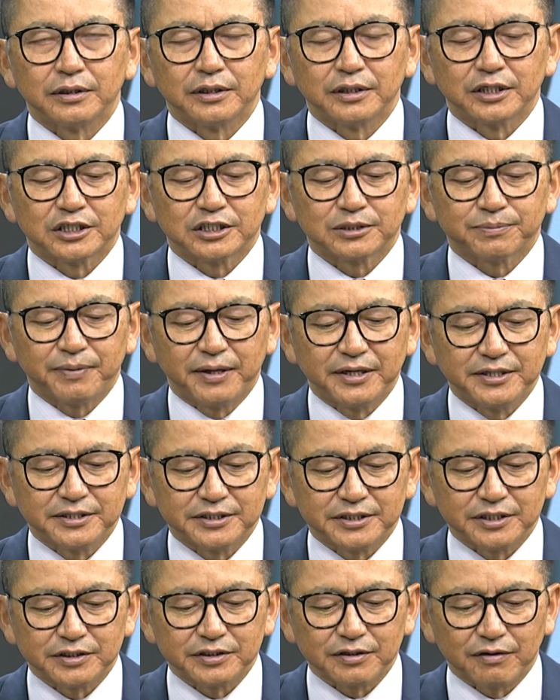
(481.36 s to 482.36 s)

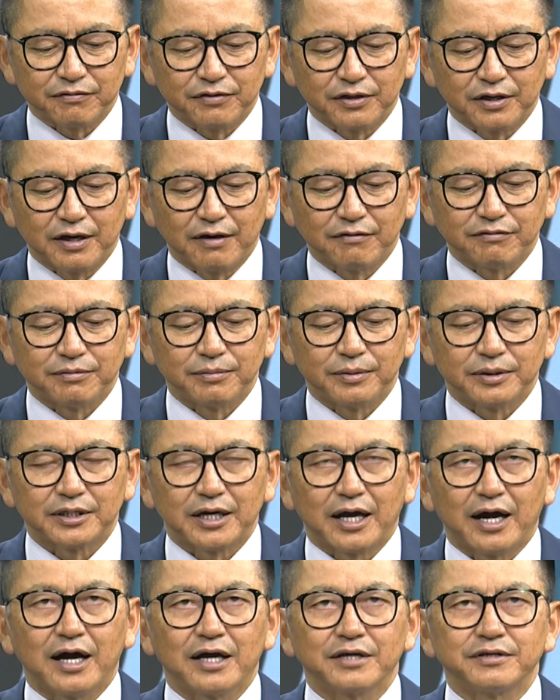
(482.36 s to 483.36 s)
expenses of the government?
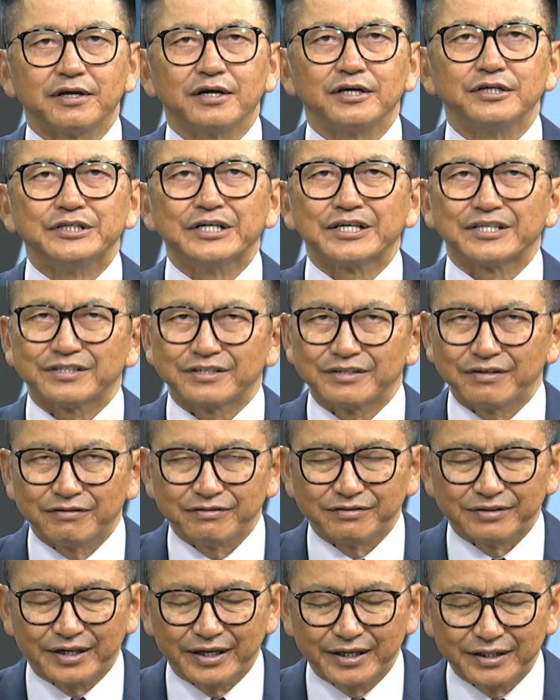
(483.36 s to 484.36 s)
Are they
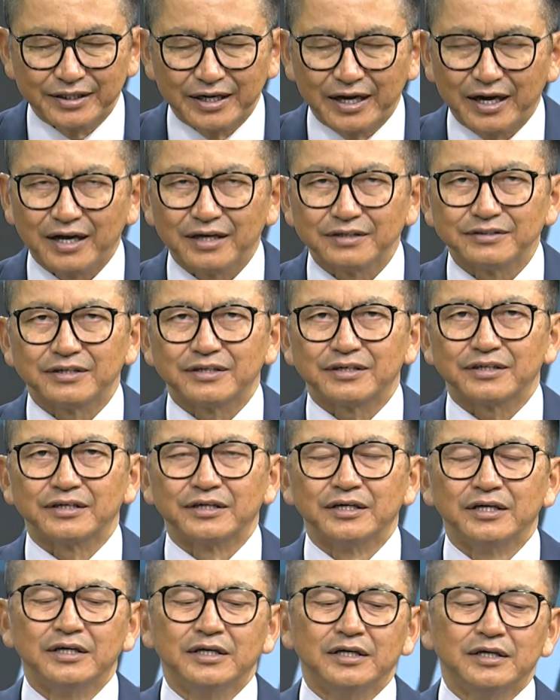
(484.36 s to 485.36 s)
justified? Are they
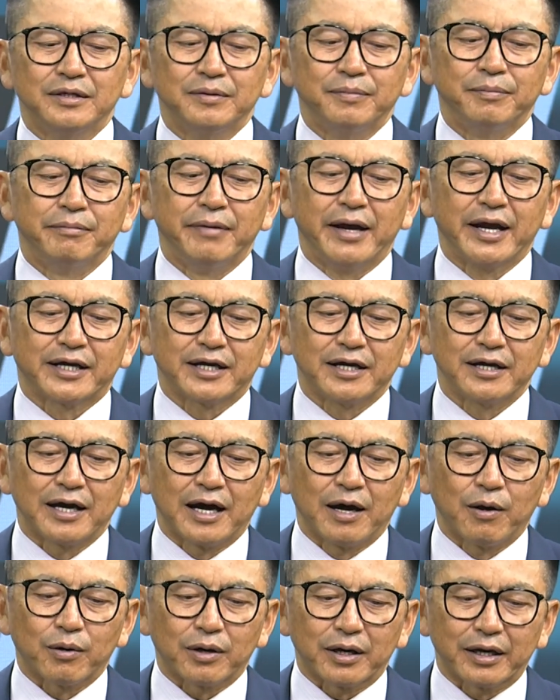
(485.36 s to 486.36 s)
making
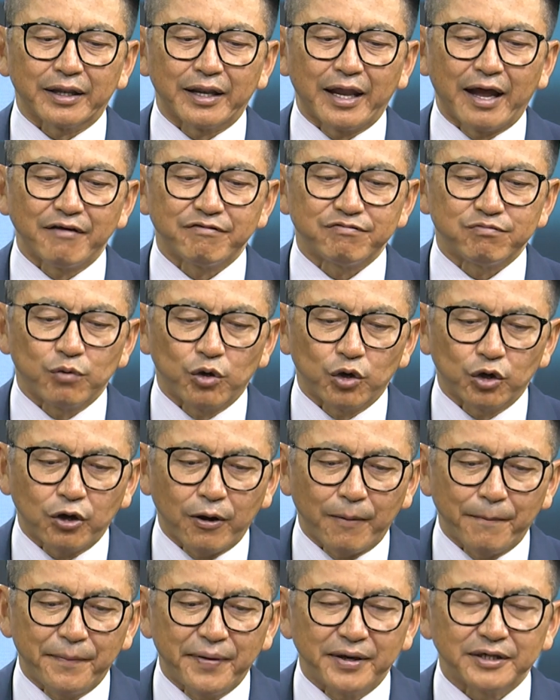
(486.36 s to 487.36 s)
our life more
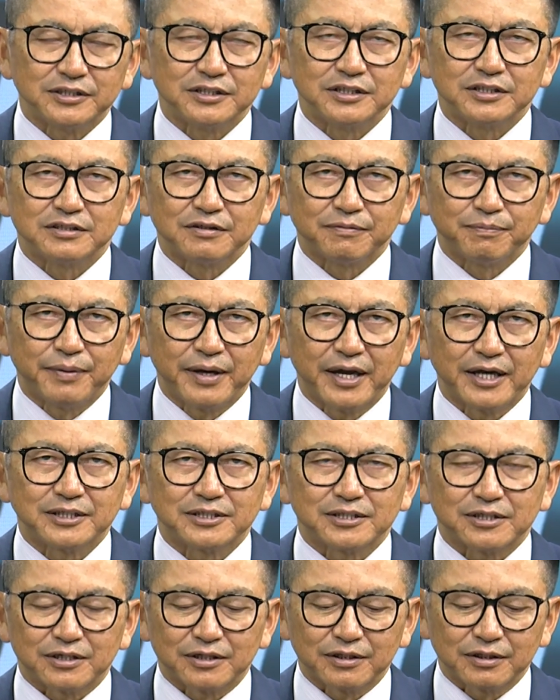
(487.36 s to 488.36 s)
competitive,
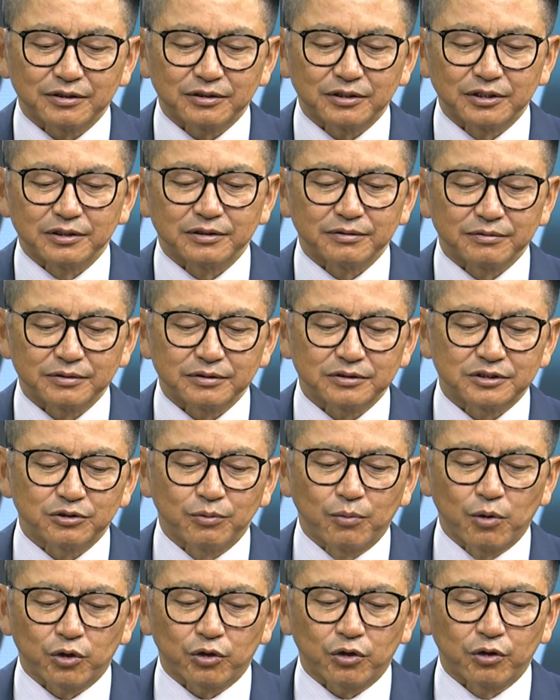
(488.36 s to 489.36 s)
better,
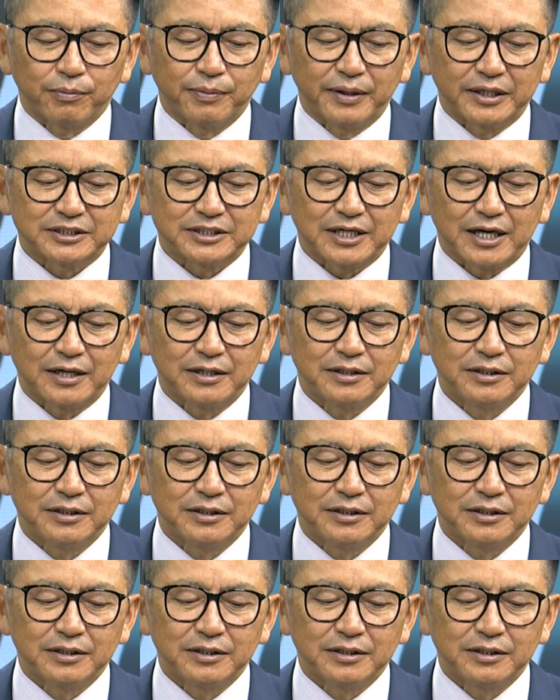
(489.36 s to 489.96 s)
tomorrow better?